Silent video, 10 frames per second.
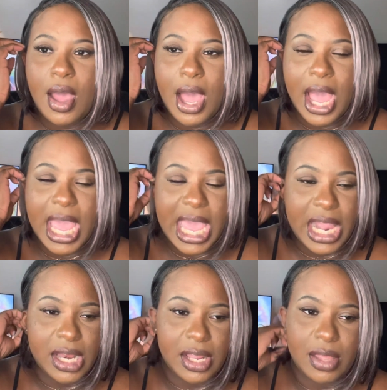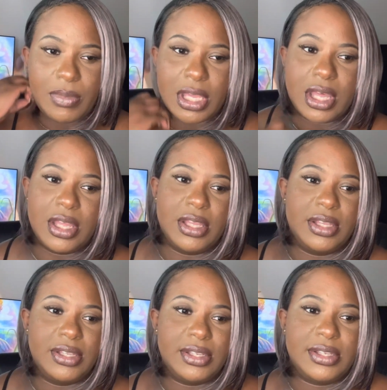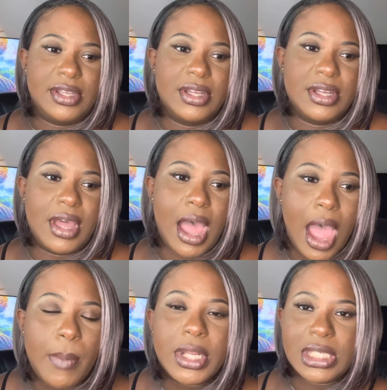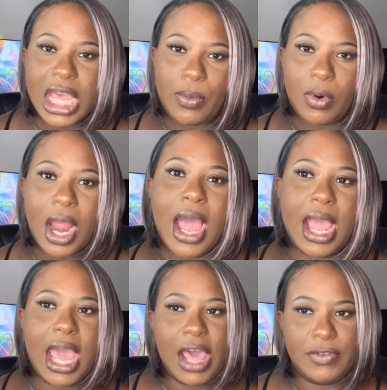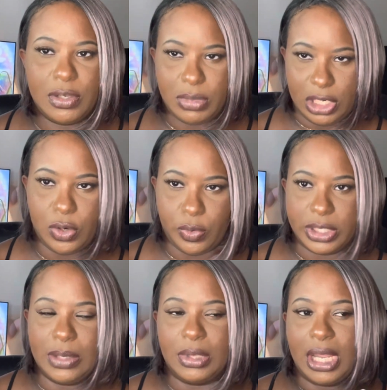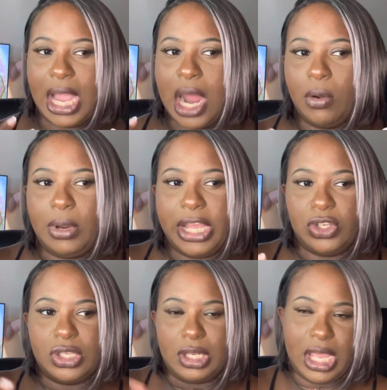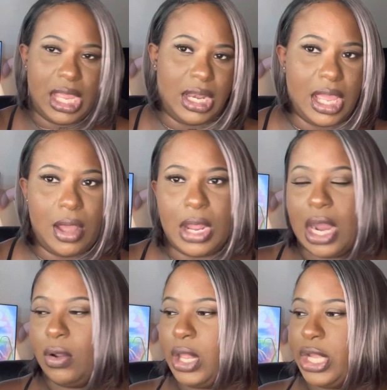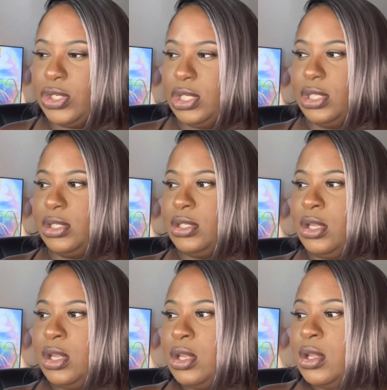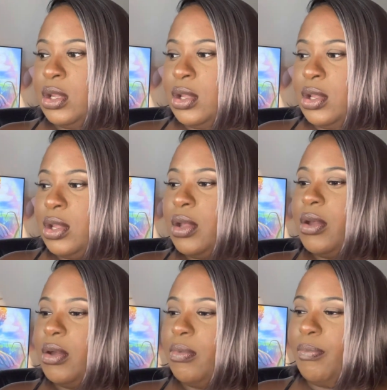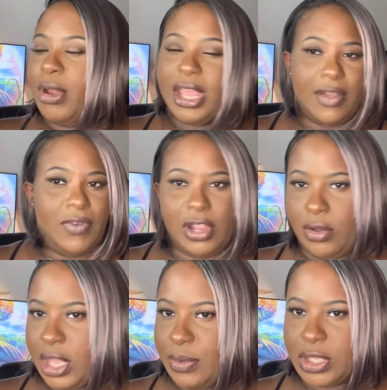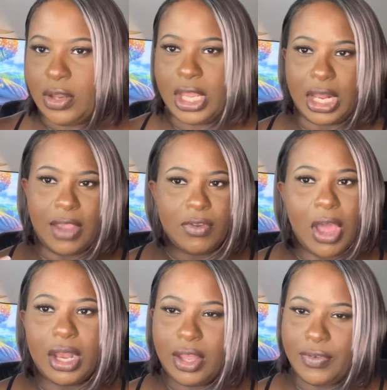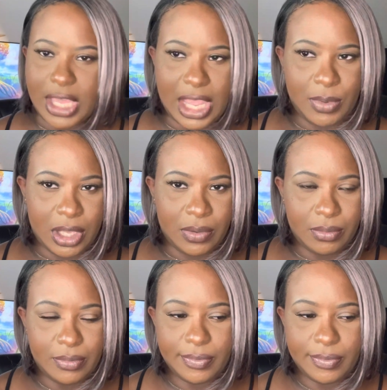I hated it because I'm the type where I have to be doing something. Like I don't like just laying down. I don't like just playing video games all day. Like even though I love gaming,